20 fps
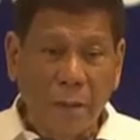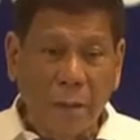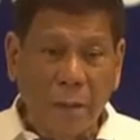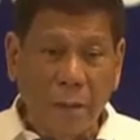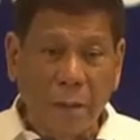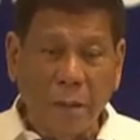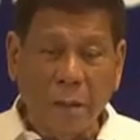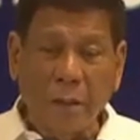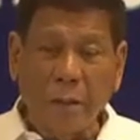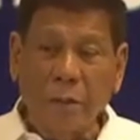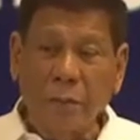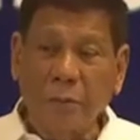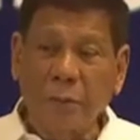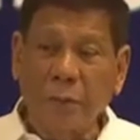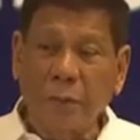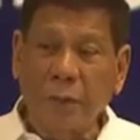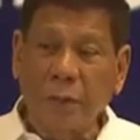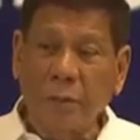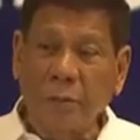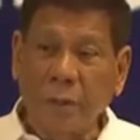And I hope
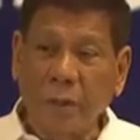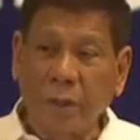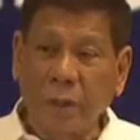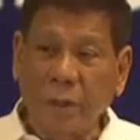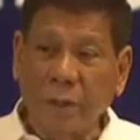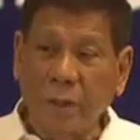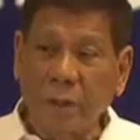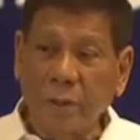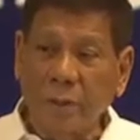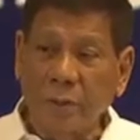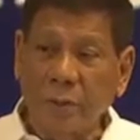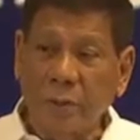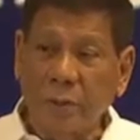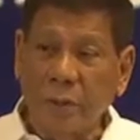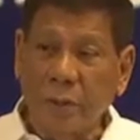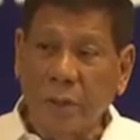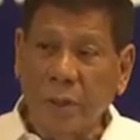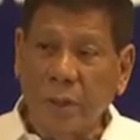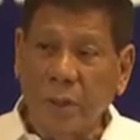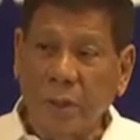that the Americans
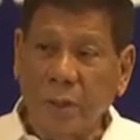would